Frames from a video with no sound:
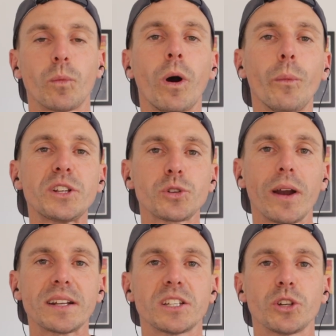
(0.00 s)
what we're
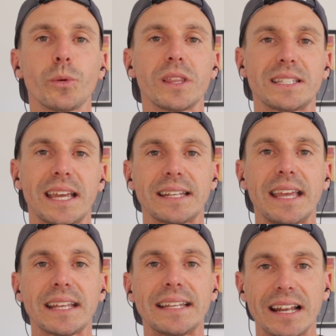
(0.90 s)
trying to do with the
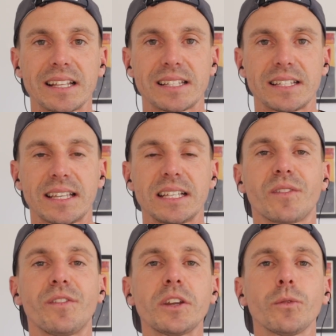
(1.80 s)
technique analysis is
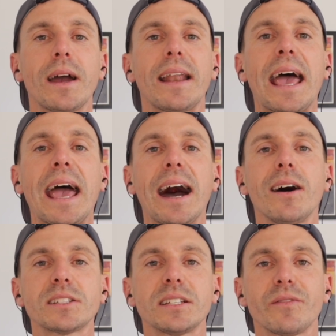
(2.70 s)
figure out
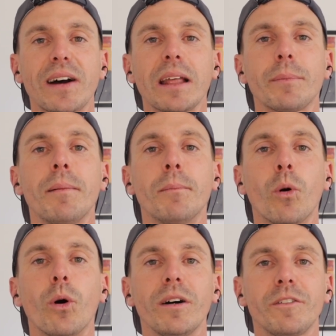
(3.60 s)
how to develop a
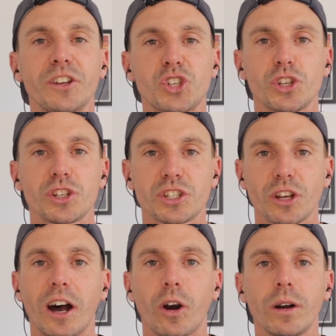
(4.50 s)
more efficient
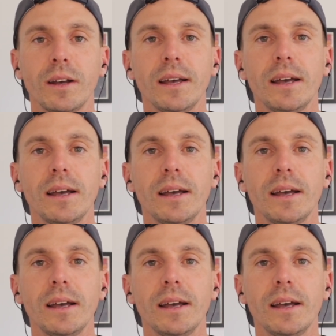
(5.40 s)
style.